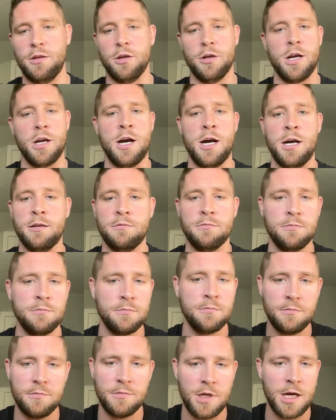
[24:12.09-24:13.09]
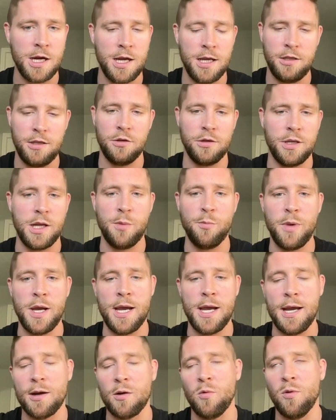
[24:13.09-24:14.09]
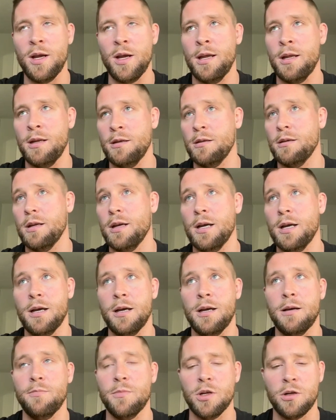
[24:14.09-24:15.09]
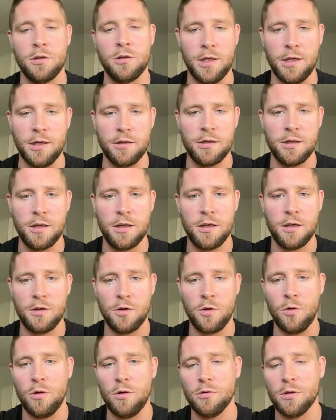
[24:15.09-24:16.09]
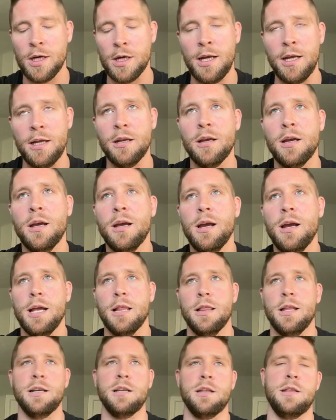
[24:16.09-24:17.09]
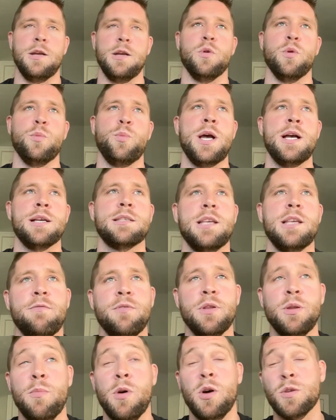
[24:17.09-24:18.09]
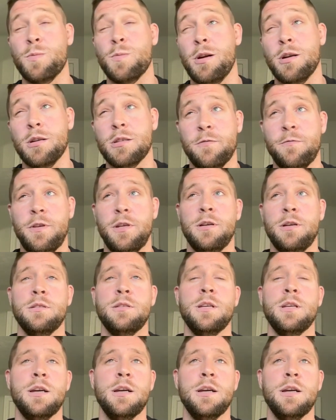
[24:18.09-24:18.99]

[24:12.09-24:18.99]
They're gone. All right, you'll get them back when they're cleared. Cool, right? I'd like to think we're past that for the most part as a field.